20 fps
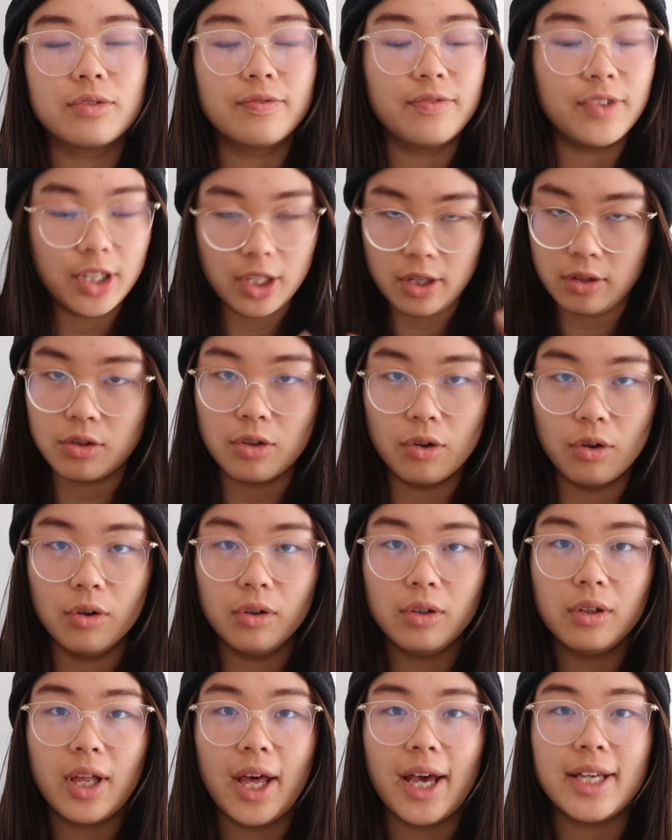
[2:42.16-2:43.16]
video
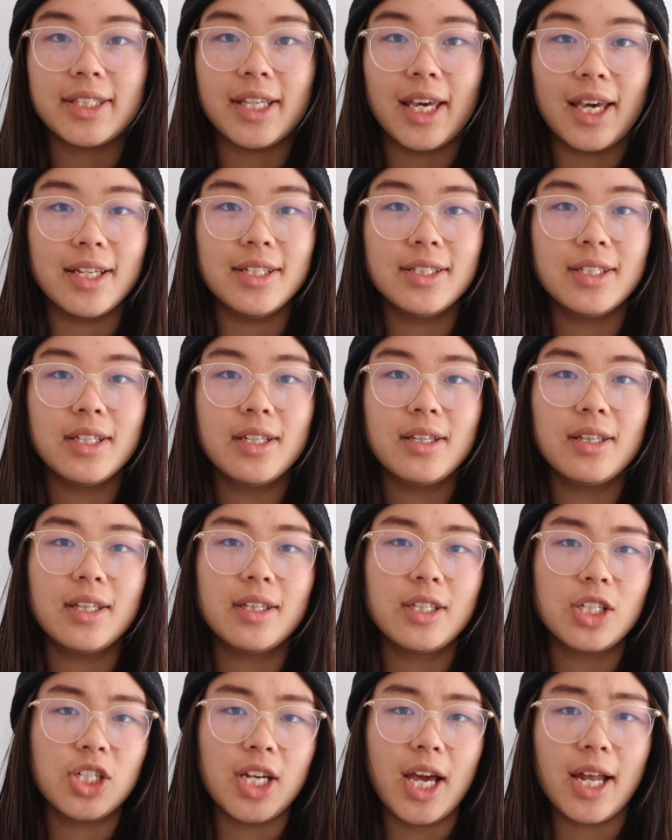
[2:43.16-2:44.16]
call has ended, then
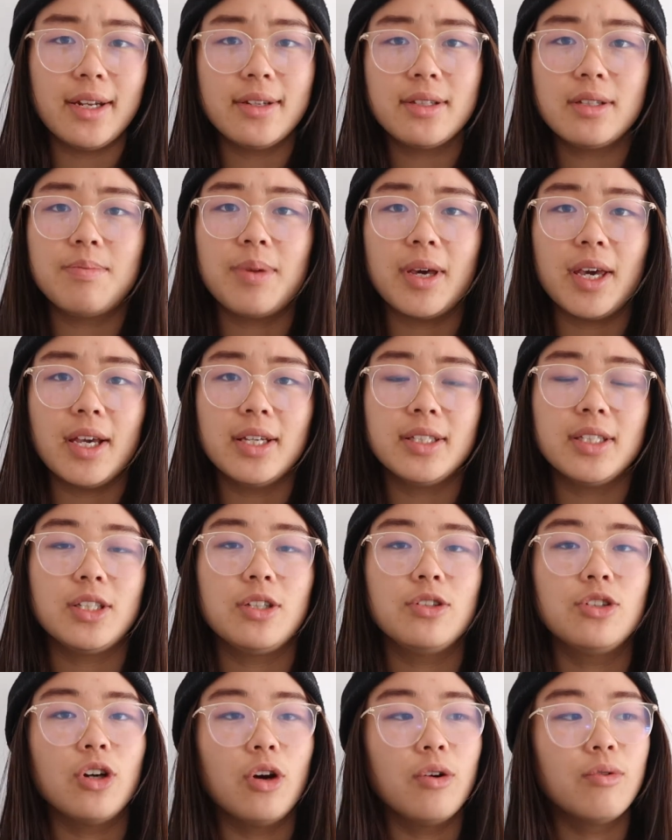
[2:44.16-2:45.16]
the chat disappears and
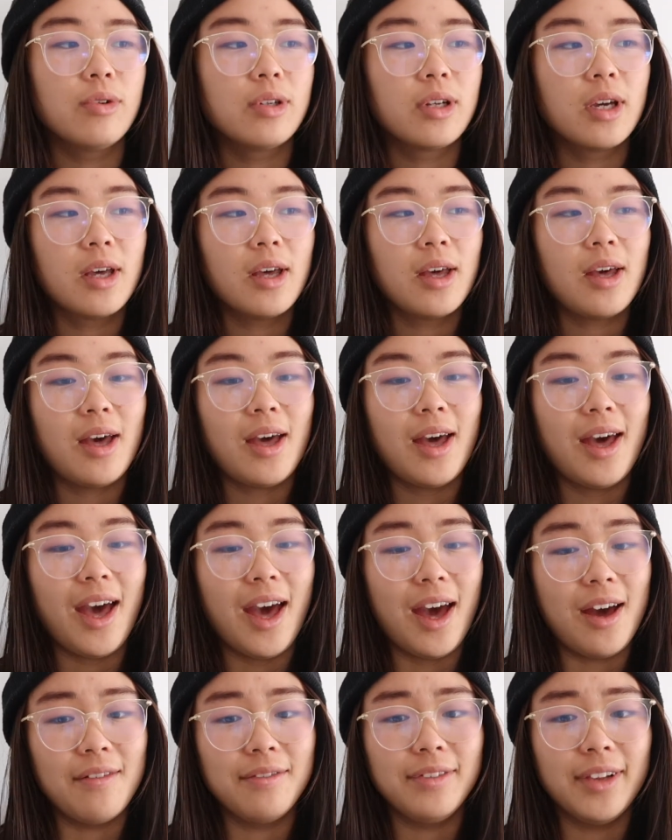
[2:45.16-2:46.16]
you don't
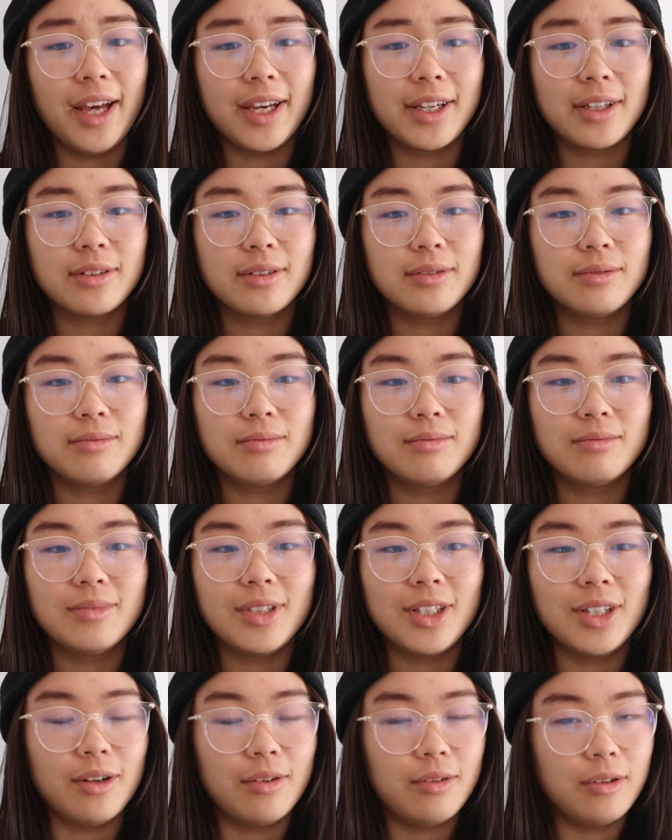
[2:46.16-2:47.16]
have like
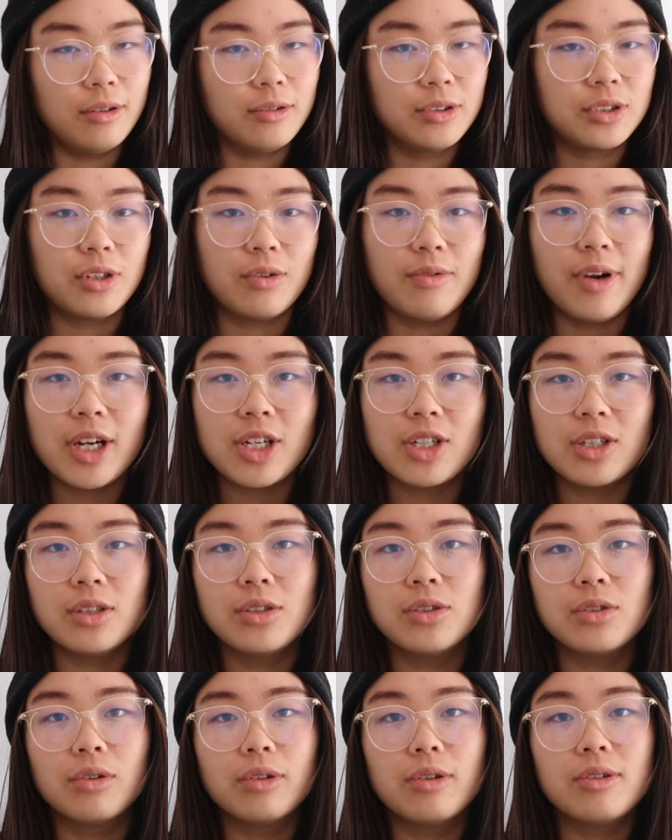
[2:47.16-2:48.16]
those
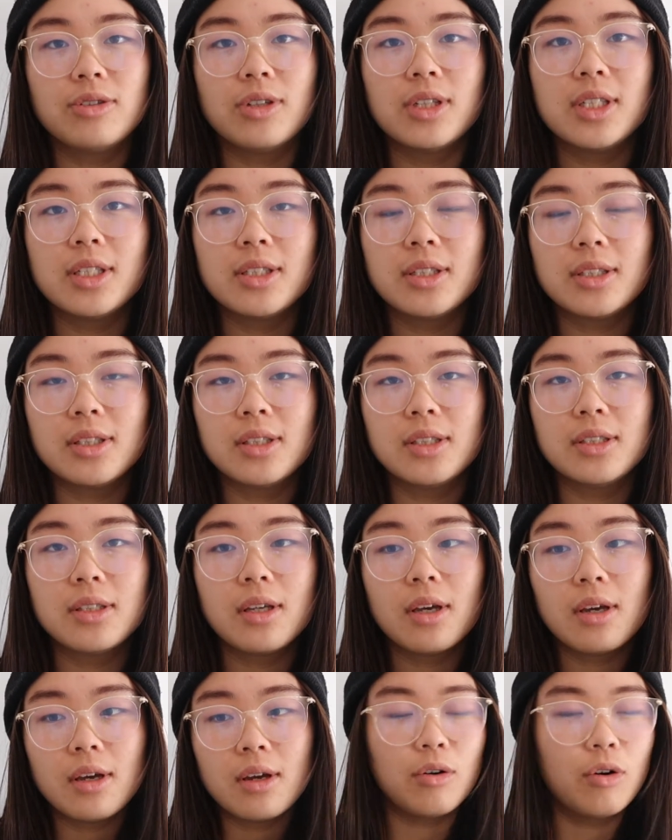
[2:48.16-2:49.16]
corrections or those sentences
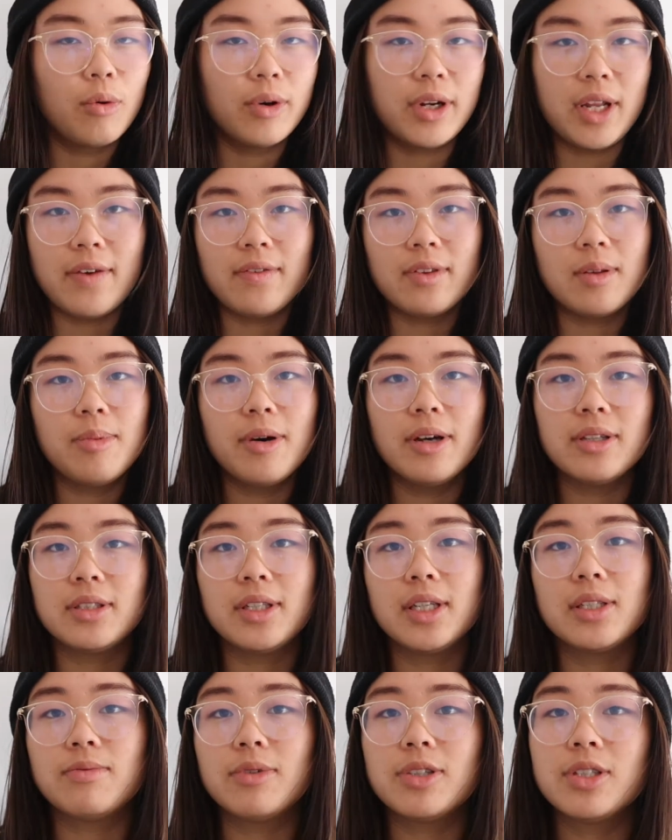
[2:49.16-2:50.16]
or whatever the person
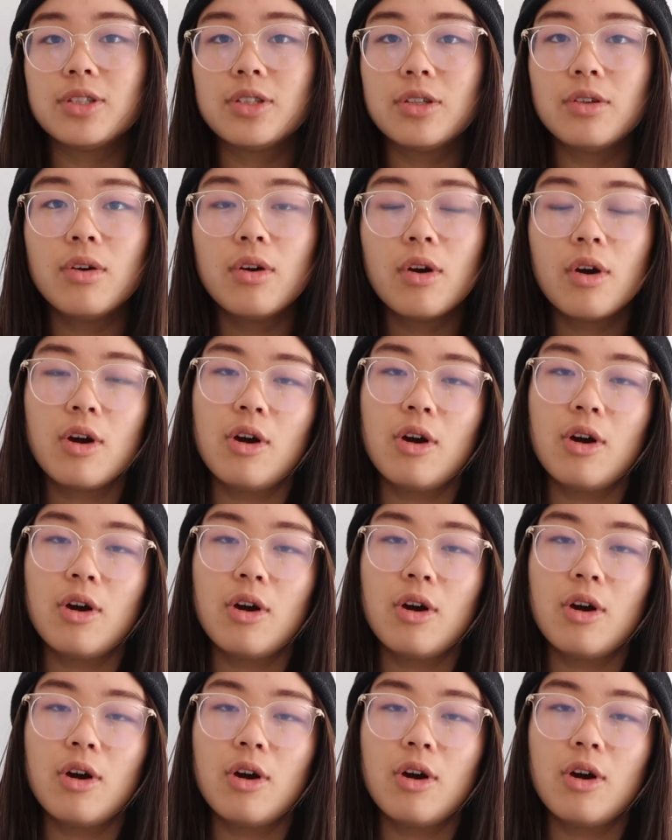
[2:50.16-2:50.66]
has written you.